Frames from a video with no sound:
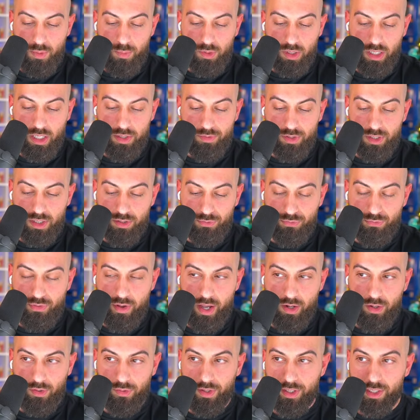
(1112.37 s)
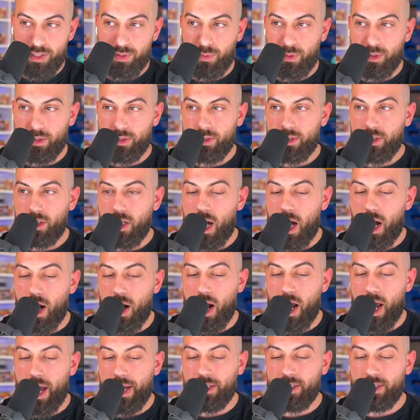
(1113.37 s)
We'll leave it to fate on this one. All
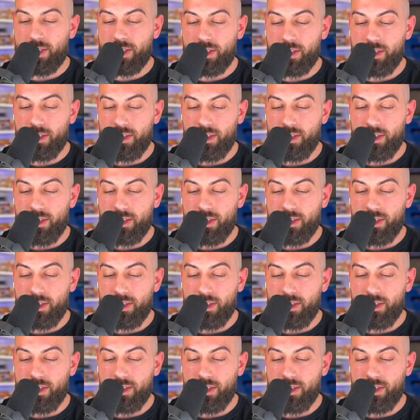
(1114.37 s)
right.